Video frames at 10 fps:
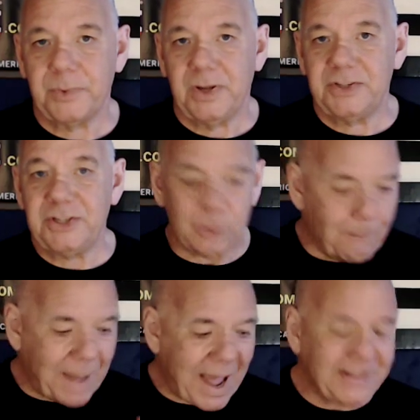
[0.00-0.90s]
See, so
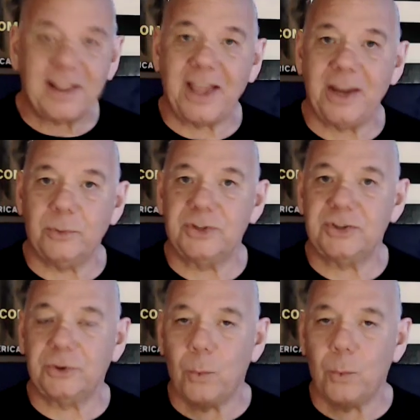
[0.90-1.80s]
body
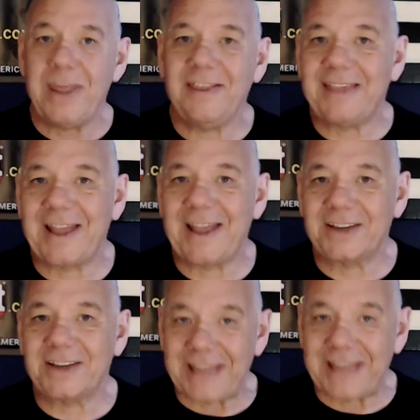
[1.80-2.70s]
language, the way that that actually